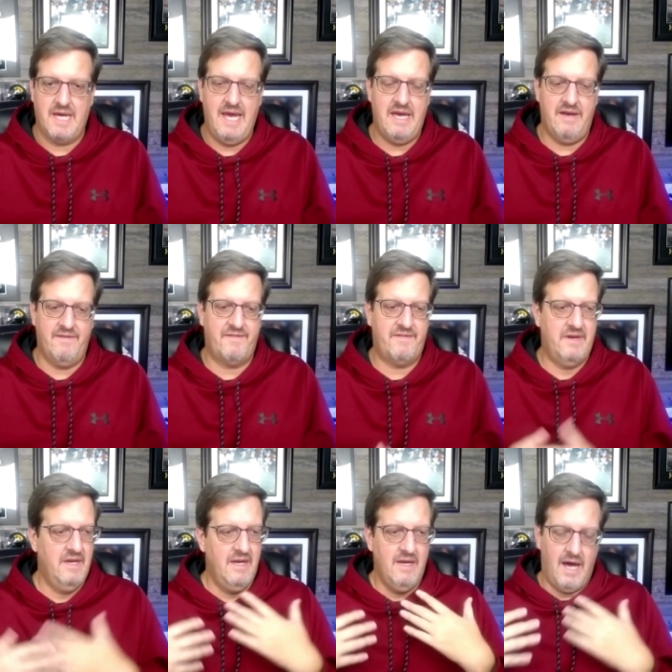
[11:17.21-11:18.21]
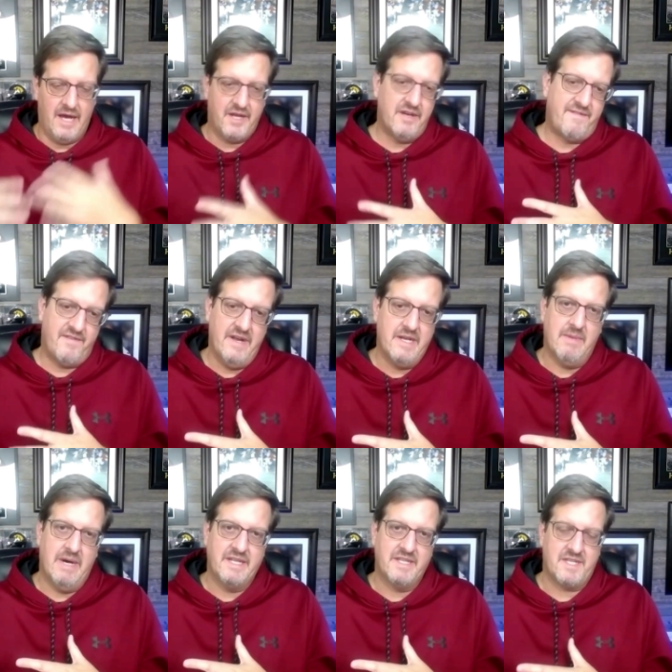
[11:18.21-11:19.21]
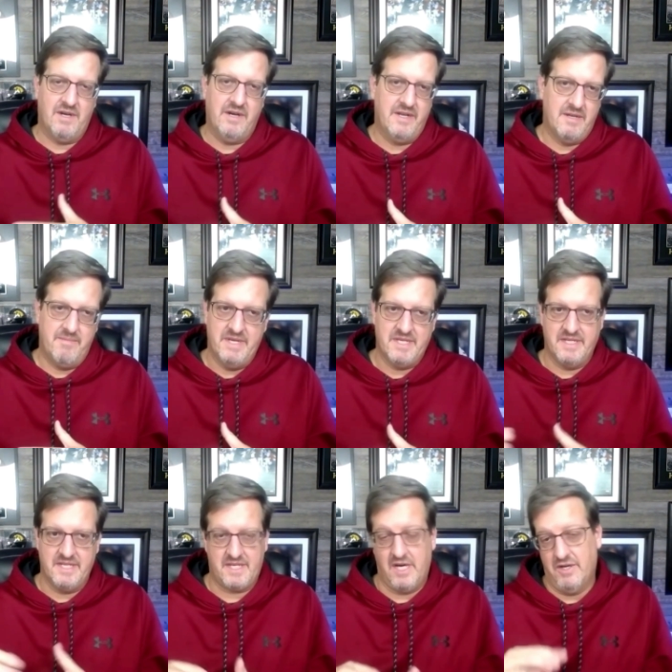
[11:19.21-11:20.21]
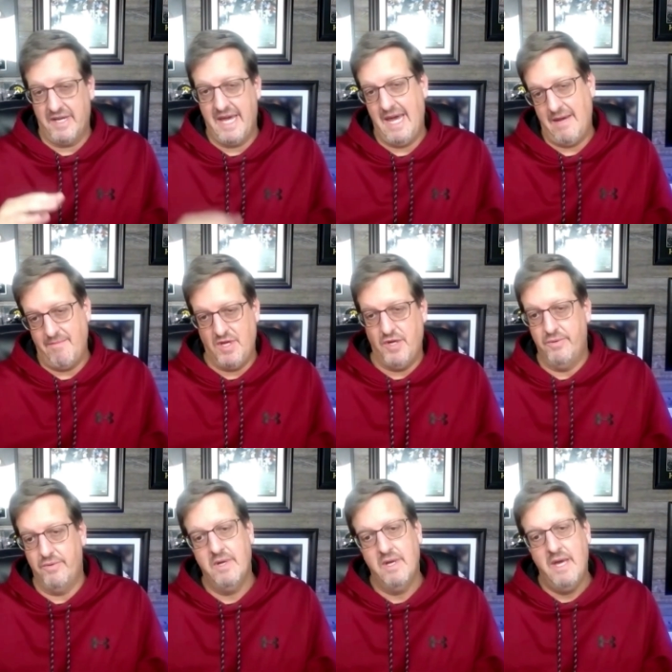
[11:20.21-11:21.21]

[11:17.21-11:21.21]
I have a good friend of mine started a business called Game U,